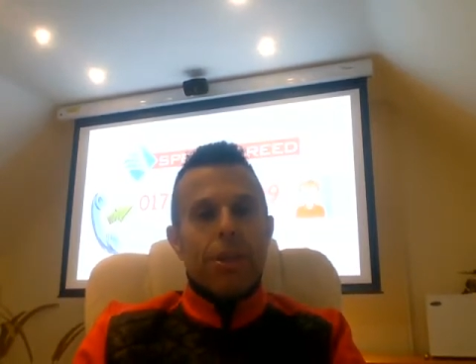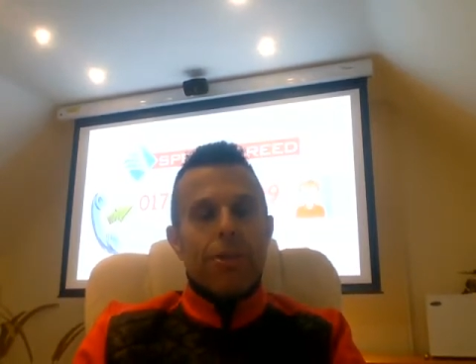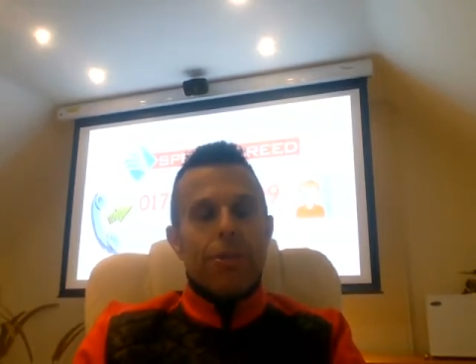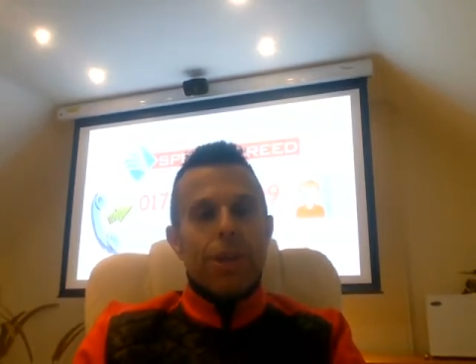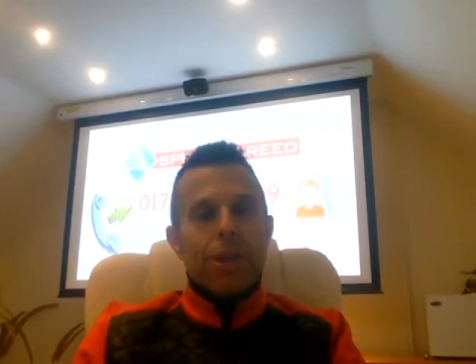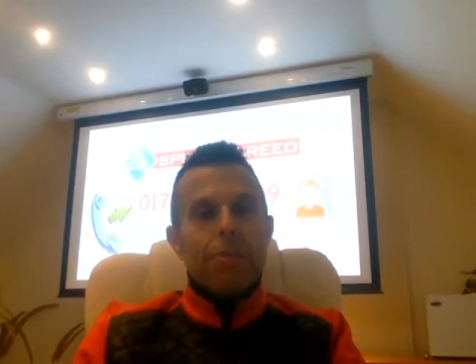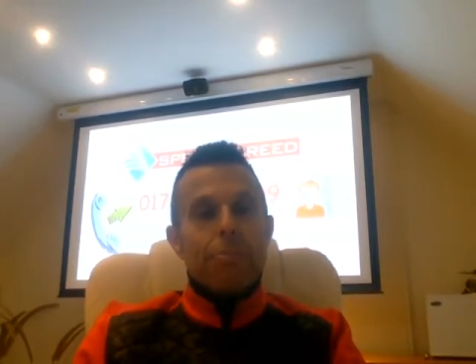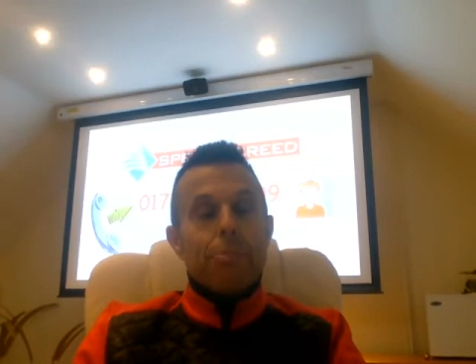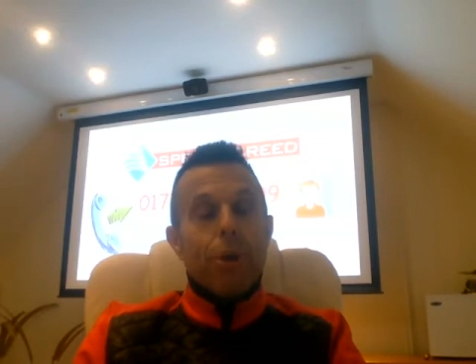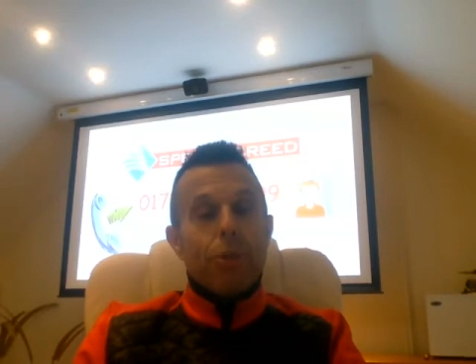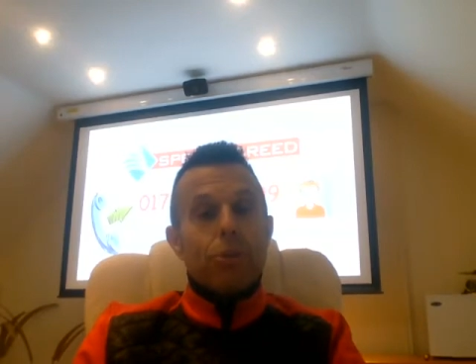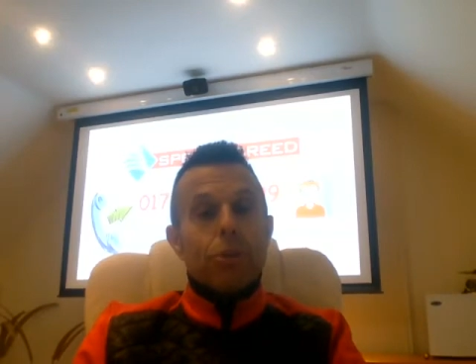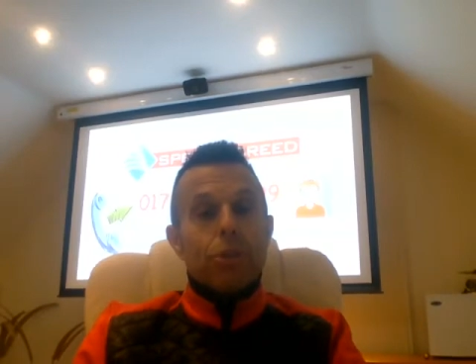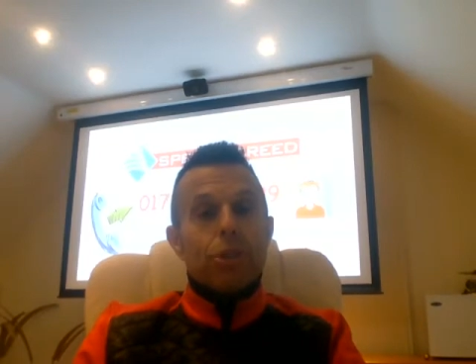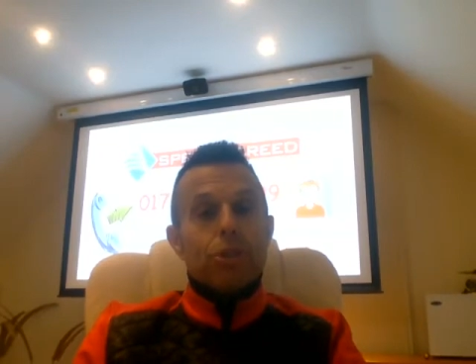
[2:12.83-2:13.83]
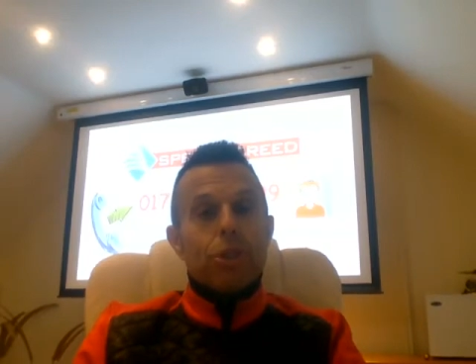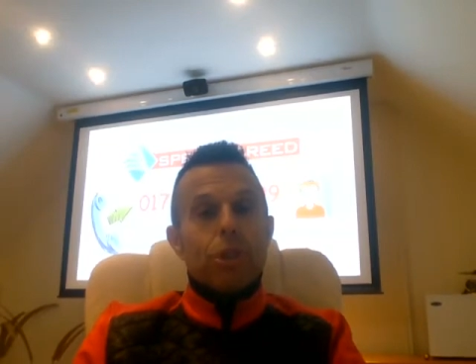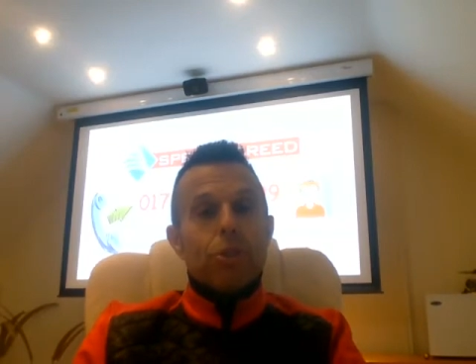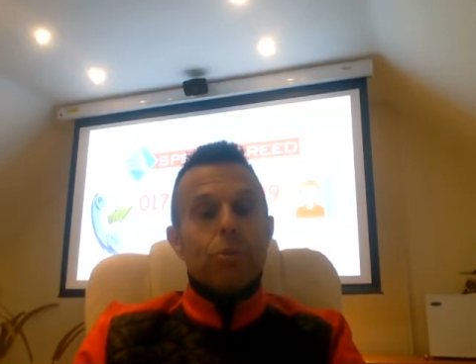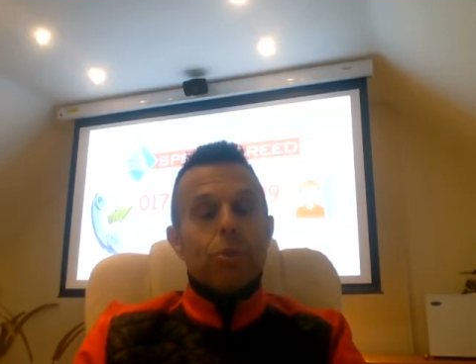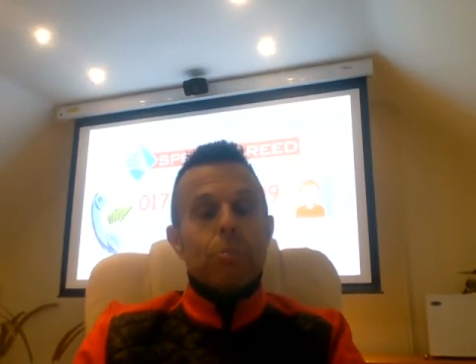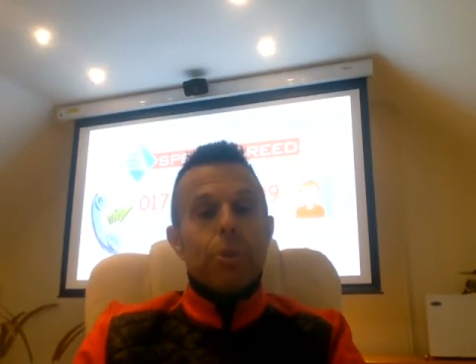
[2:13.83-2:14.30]
the product that
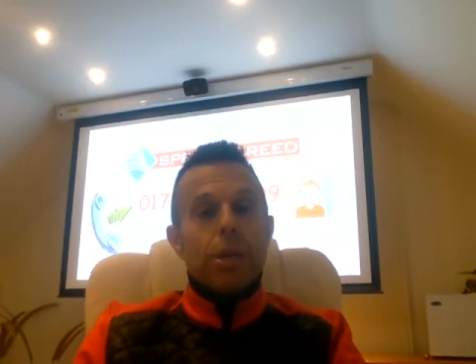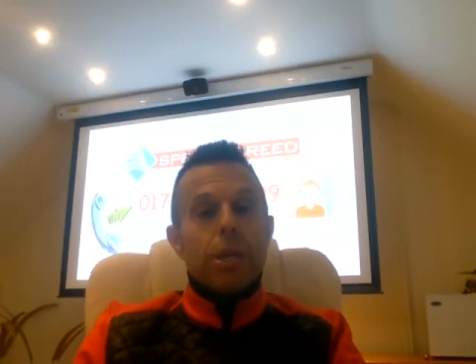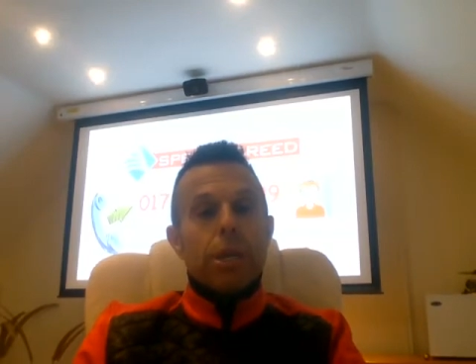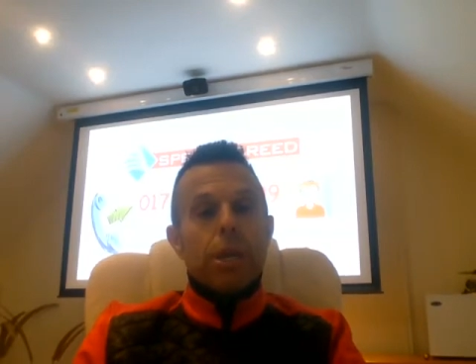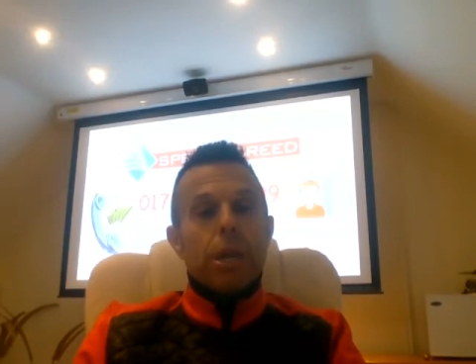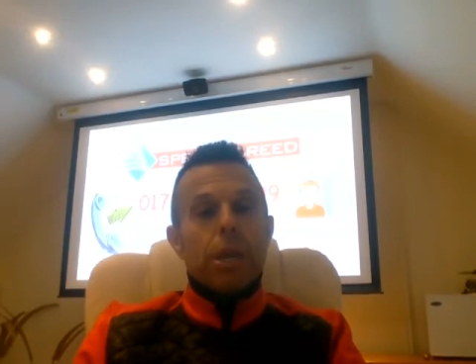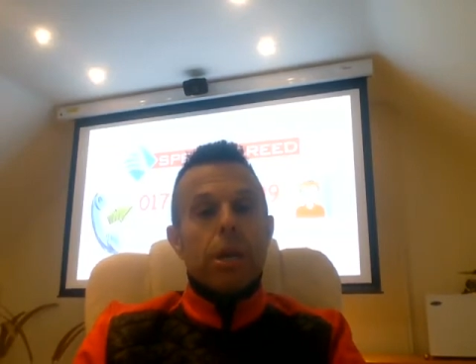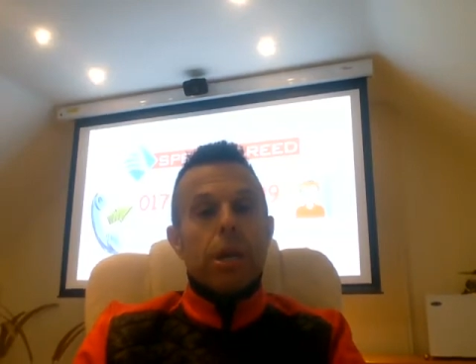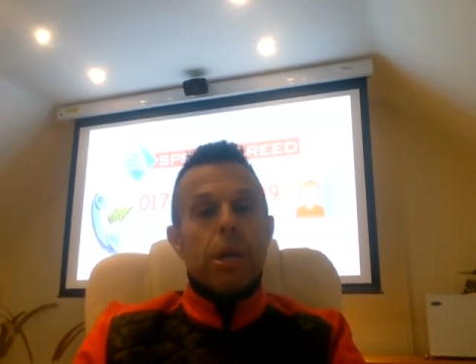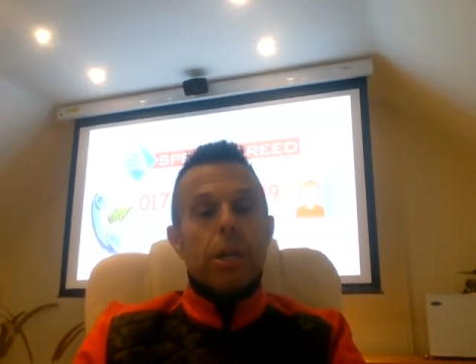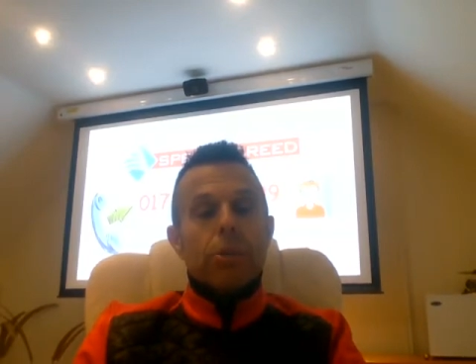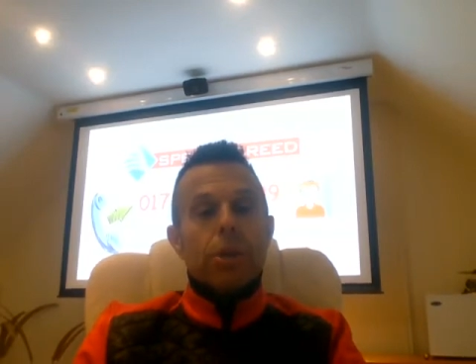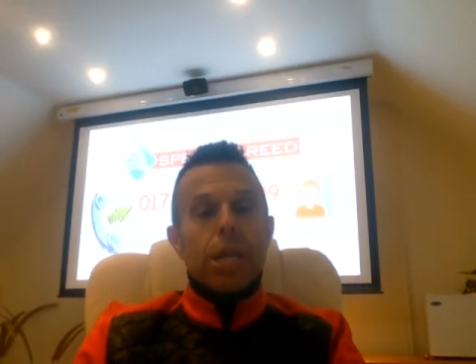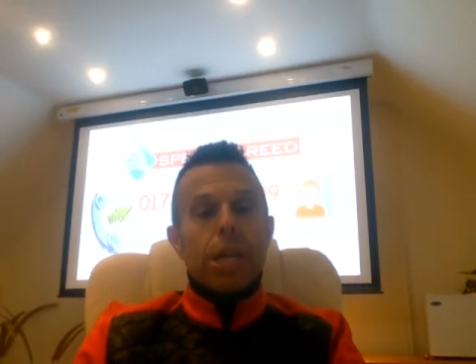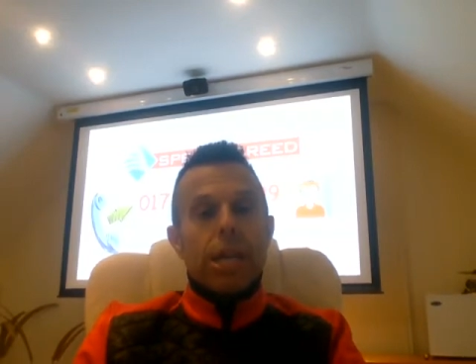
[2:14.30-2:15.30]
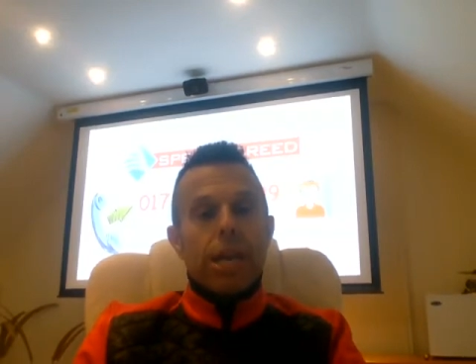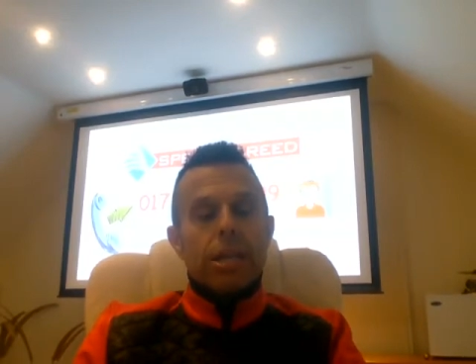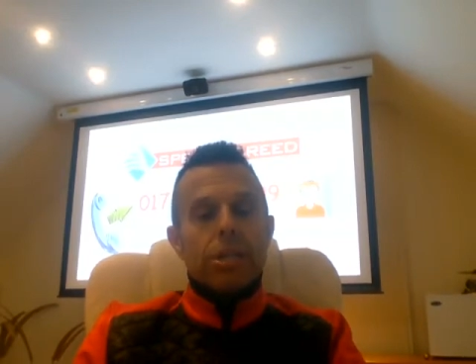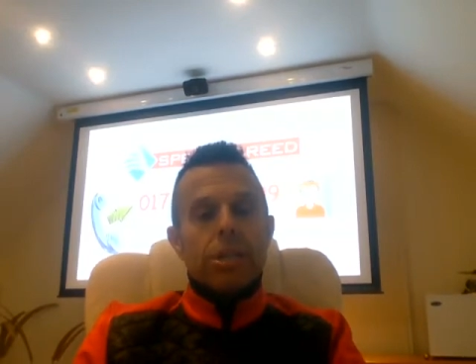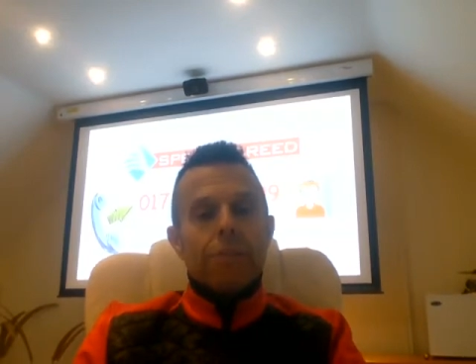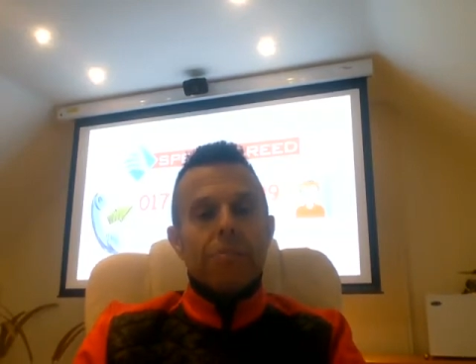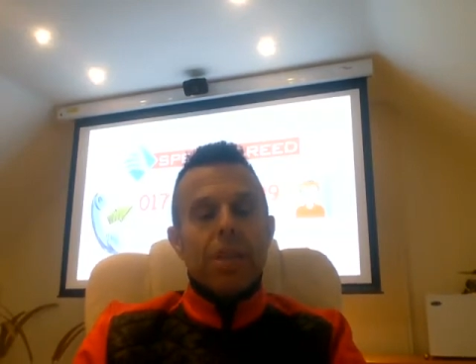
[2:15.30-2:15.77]
you would be uh, looking
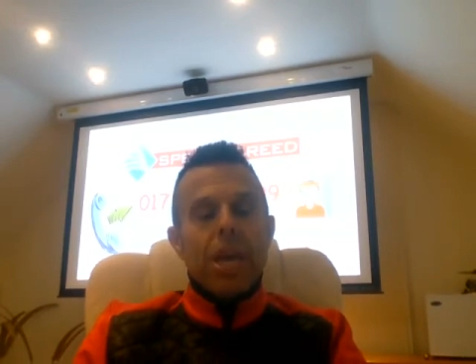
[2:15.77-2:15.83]
at.